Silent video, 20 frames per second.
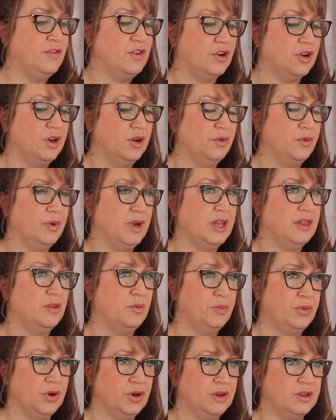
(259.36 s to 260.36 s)
If you're going to read
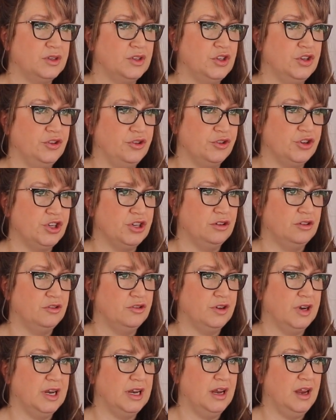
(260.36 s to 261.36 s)
the book to your
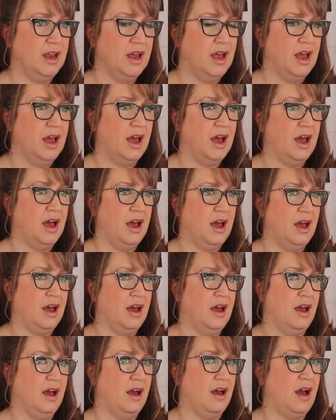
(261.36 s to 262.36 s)
children,
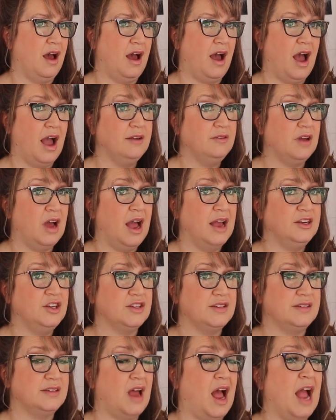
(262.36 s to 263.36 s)

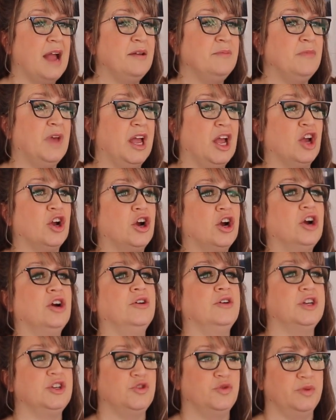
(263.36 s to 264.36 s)
I
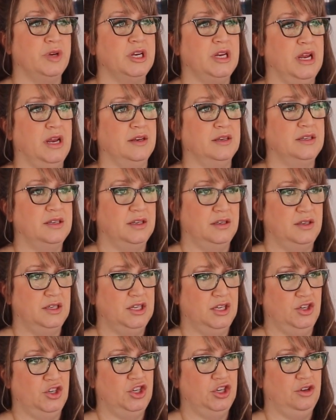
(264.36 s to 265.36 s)
encourage reading
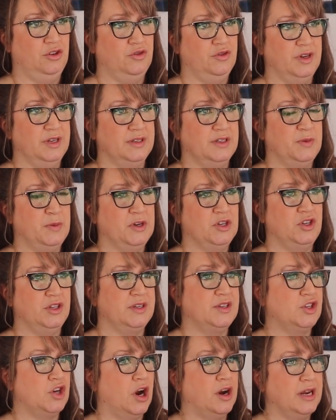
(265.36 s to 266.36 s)
to children,
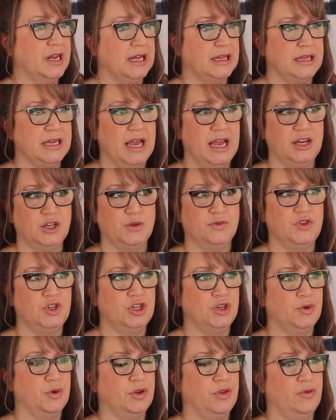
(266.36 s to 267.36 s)
especially starting at the age of
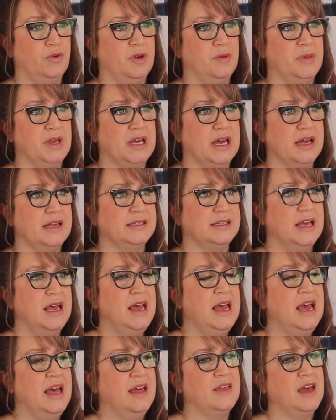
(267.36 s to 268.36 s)
2 or 3, because
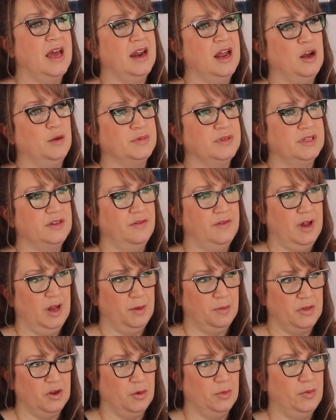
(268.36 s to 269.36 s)
that helps
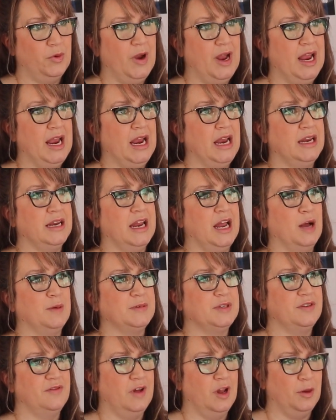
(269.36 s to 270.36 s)
develop their brain, it
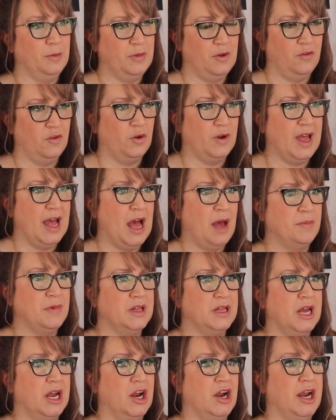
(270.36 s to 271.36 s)
helps develop their
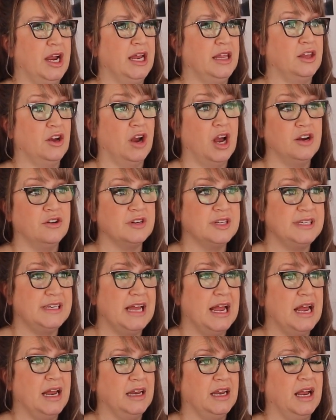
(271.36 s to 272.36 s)
vocabulary, their
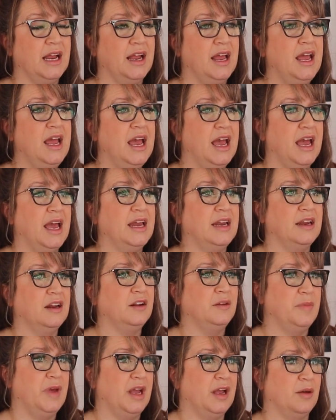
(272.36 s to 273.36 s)
understanding, and
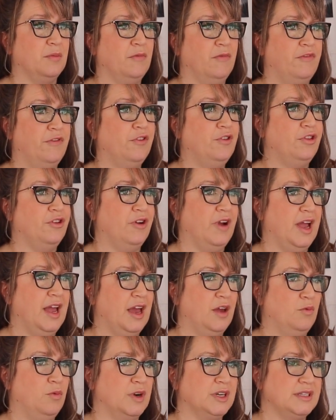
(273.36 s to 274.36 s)
it'll make them further
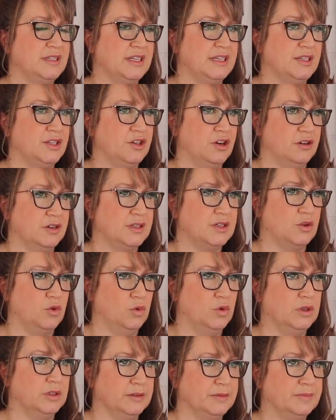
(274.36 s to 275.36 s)
ahead once they start
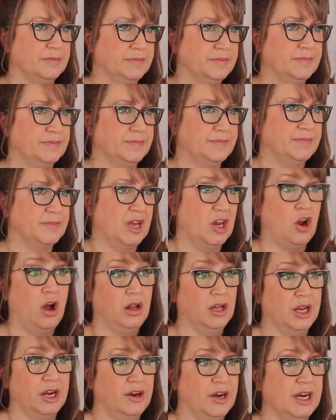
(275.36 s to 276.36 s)
school in
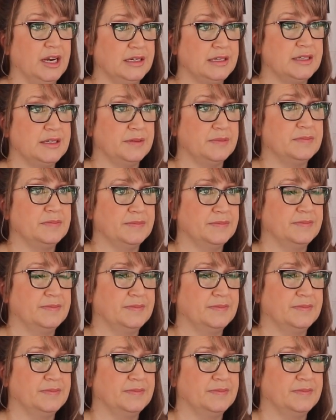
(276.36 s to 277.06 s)
all areas.